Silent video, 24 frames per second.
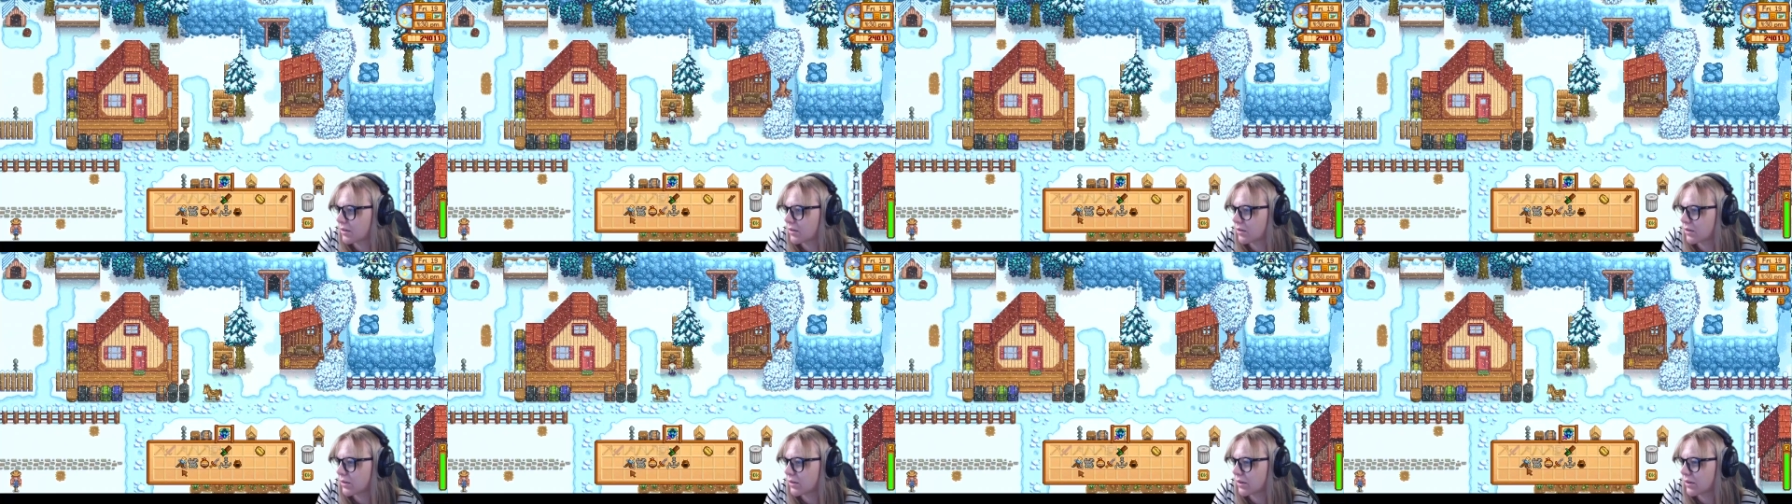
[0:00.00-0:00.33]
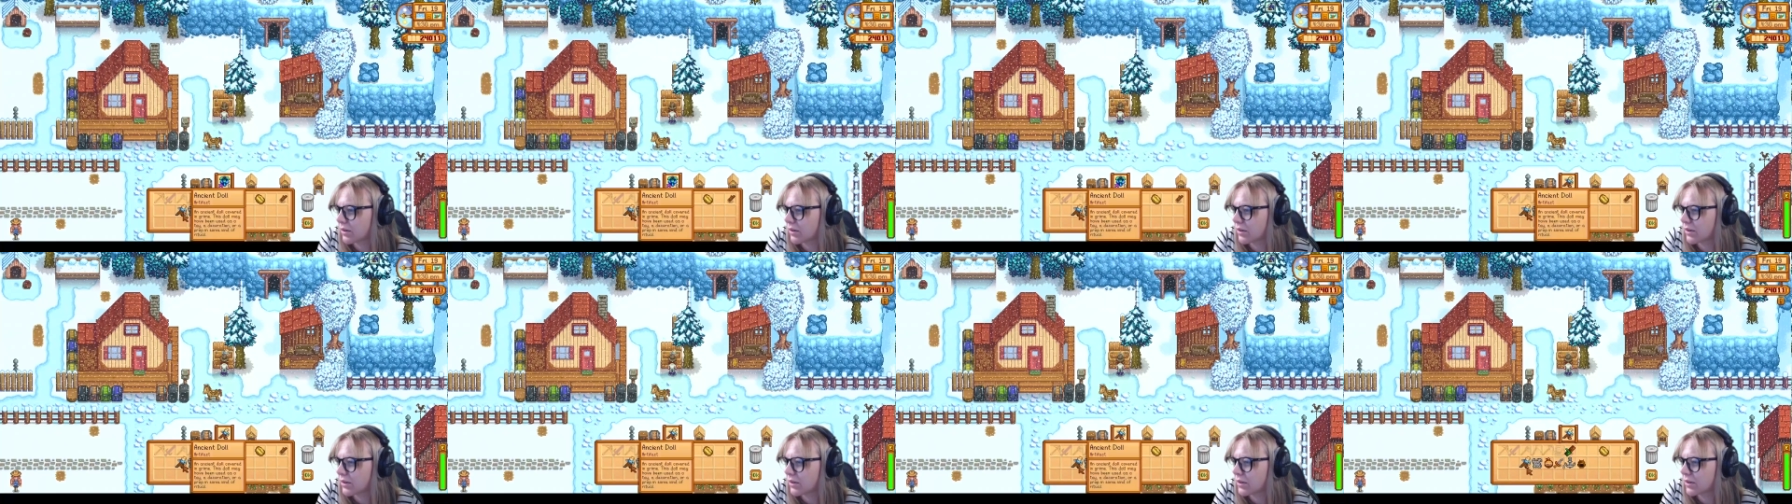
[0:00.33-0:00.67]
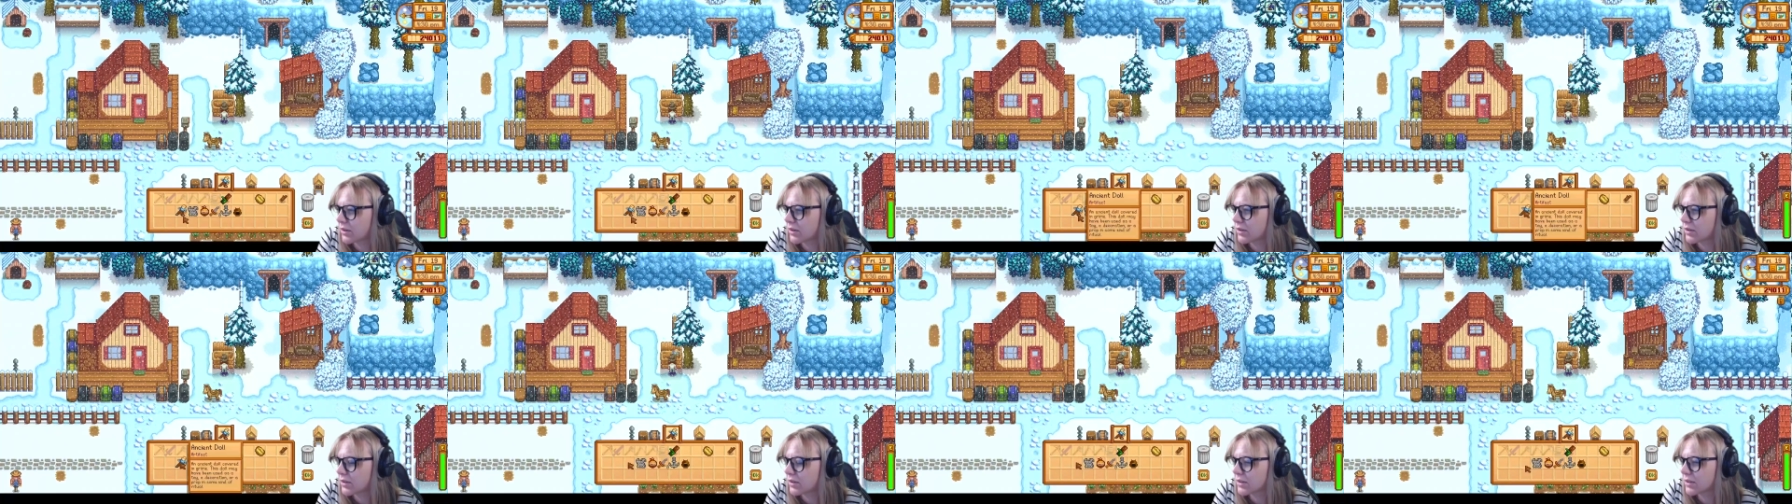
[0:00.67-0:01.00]
all of
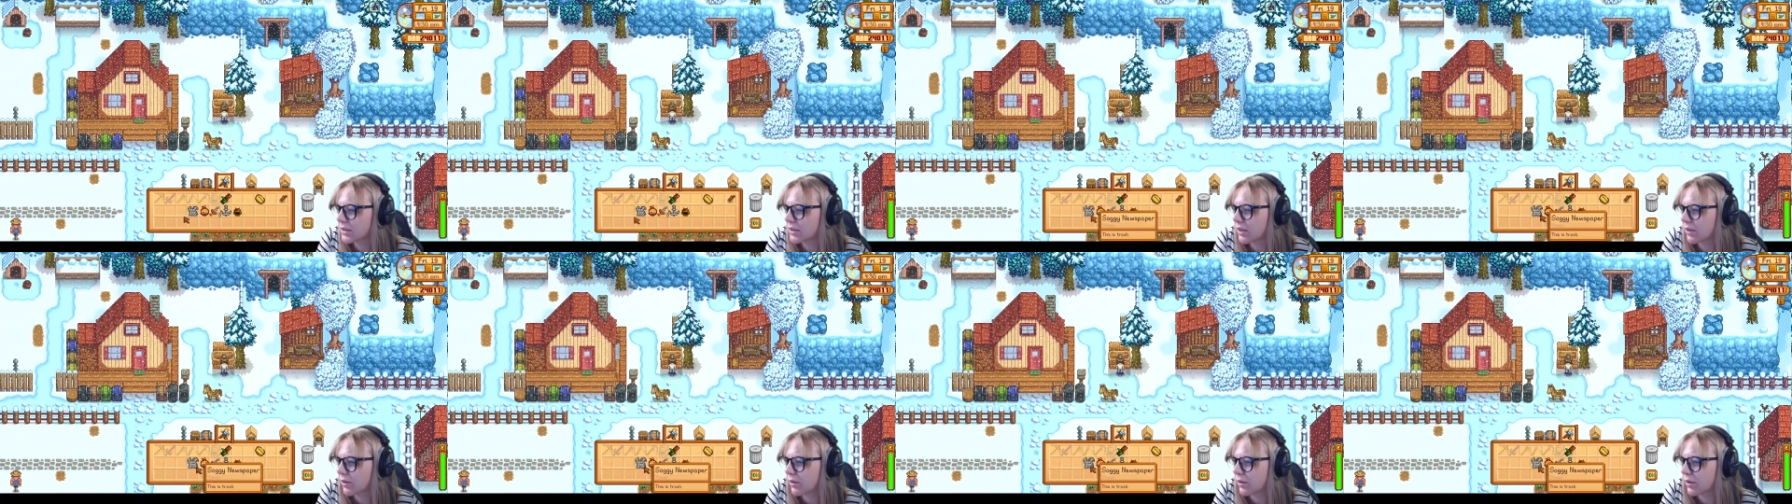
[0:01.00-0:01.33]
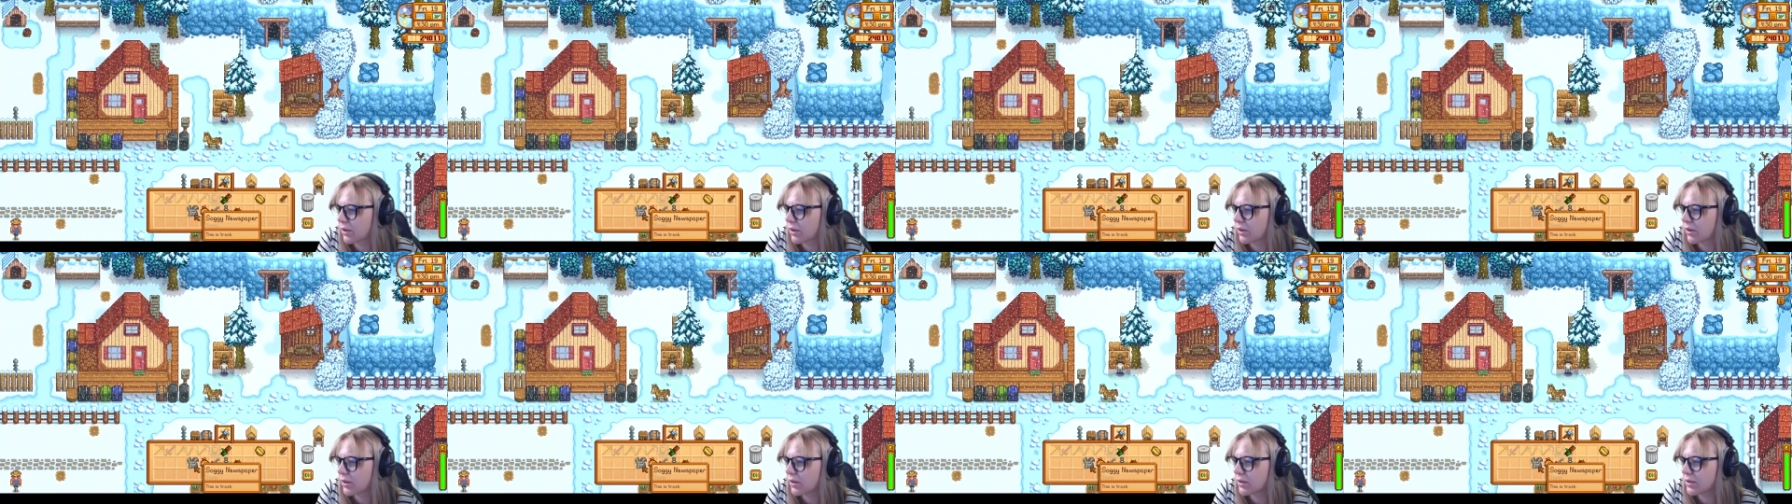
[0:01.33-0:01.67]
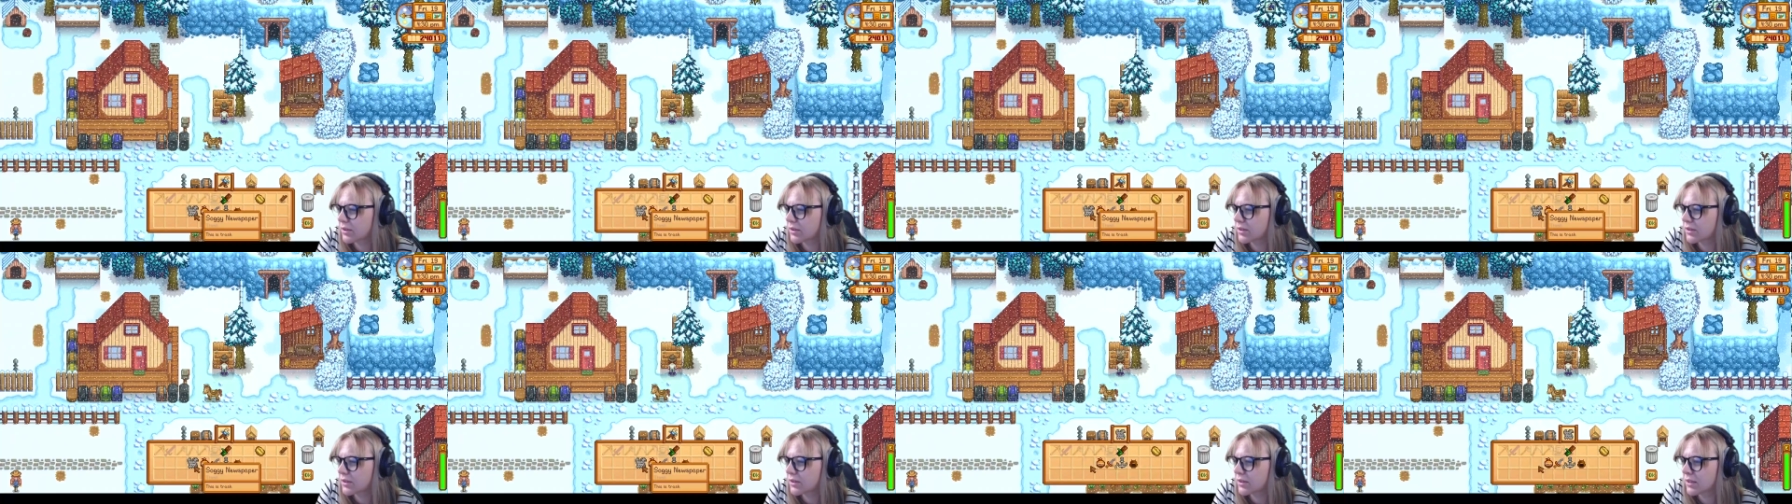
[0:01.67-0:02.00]
those. Sell
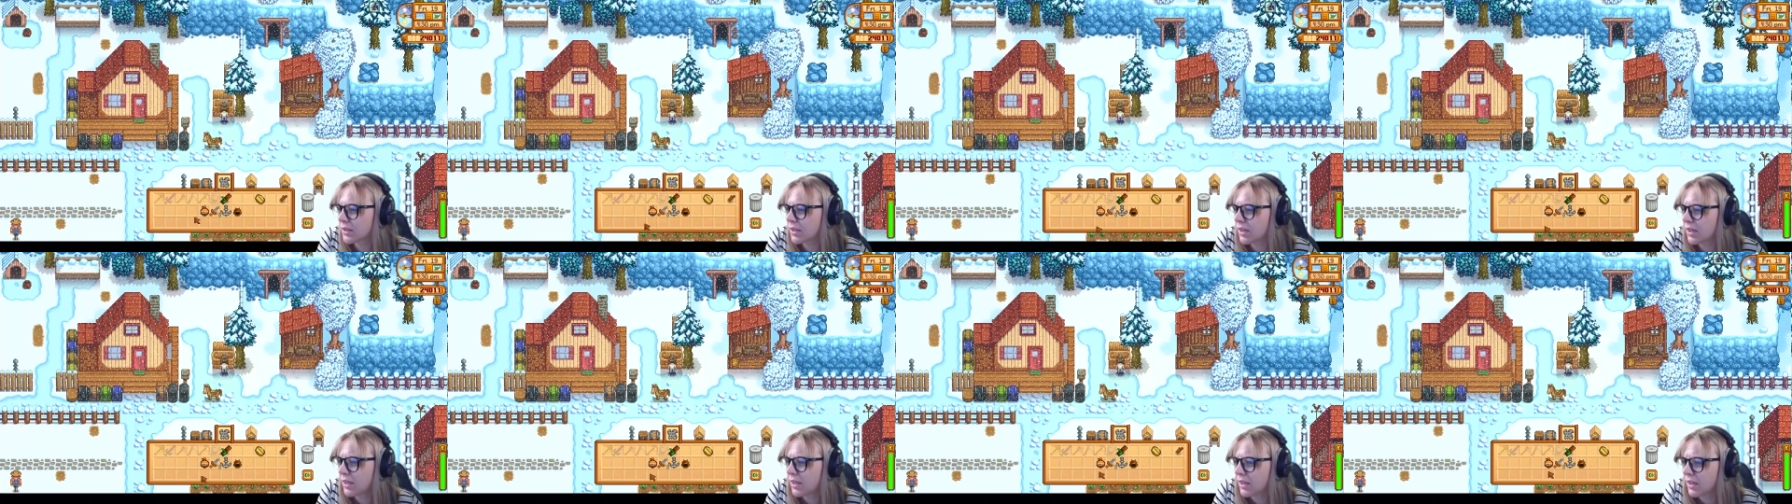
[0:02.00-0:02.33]
those.